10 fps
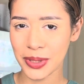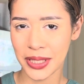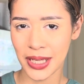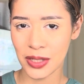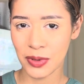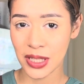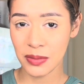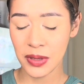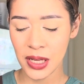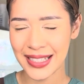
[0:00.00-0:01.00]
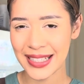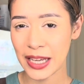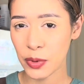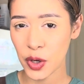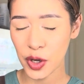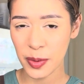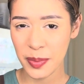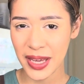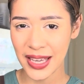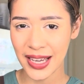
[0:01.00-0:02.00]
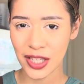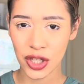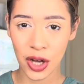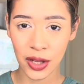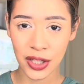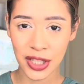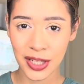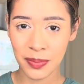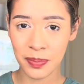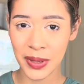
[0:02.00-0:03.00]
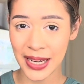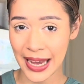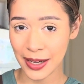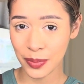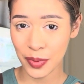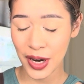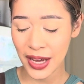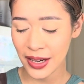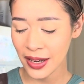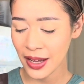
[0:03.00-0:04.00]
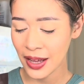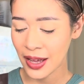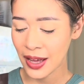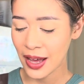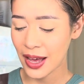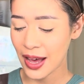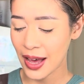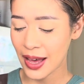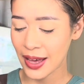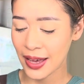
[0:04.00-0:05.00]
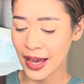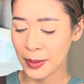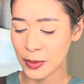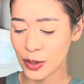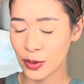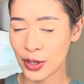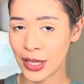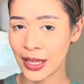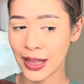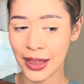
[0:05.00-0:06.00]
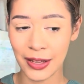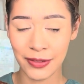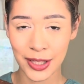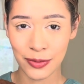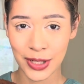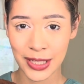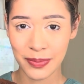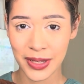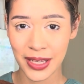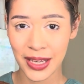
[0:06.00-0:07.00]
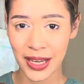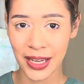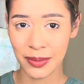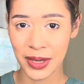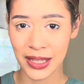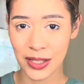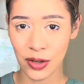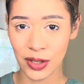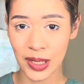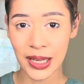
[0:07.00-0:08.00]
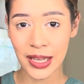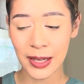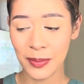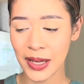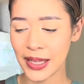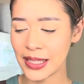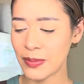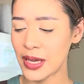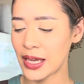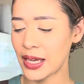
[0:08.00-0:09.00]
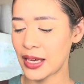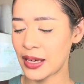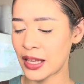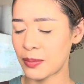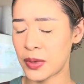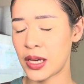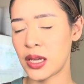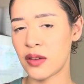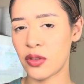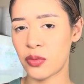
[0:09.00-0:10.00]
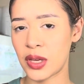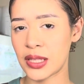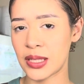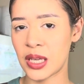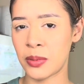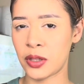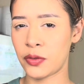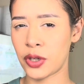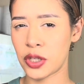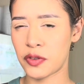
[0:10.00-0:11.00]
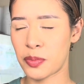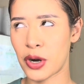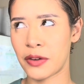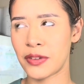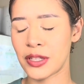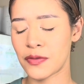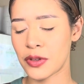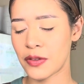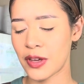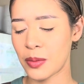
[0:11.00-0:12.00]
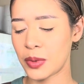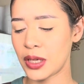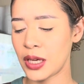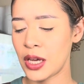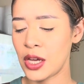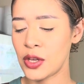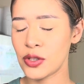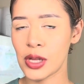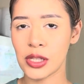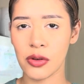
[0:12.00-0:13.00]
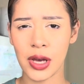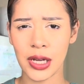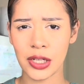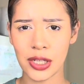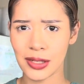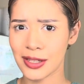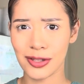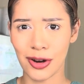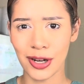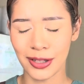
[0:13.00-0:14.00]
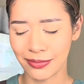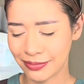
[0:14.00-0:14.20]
today's recipe. Today we're going to be making a chocolate chip banana bread. I absolutely love this recipe. I make this all the time. I like to make it at the beginning of the week to keep in the fridge for breakfast for the family. So let's go ahead and just get started.